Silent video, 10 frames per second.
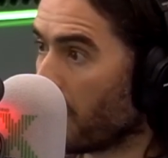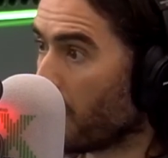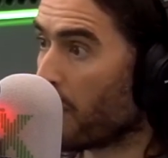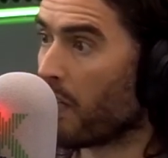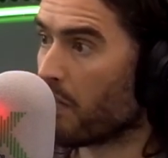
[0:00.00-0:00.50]

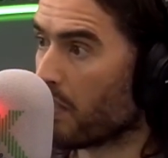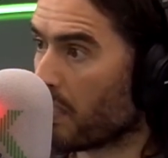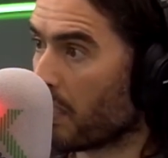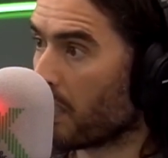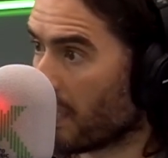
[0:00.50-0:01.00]
of
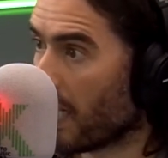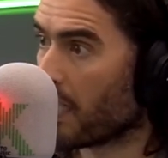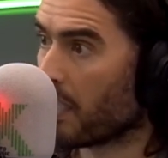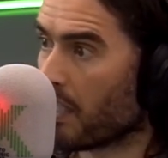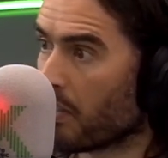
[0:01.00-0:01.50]
those
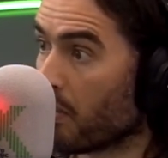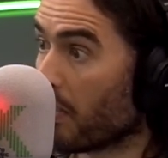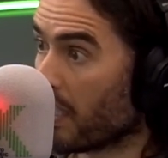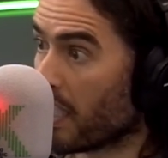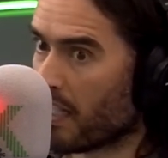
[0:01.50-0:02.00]
tests, those
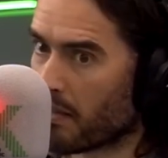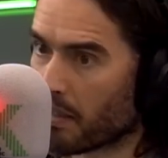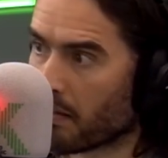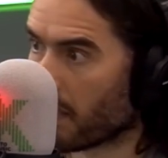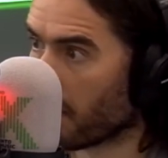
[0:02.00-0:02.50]
nuclear tests,
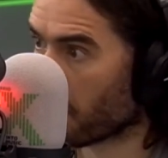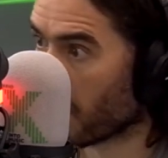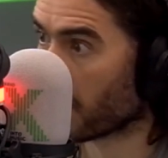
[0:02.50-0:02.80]
and indeed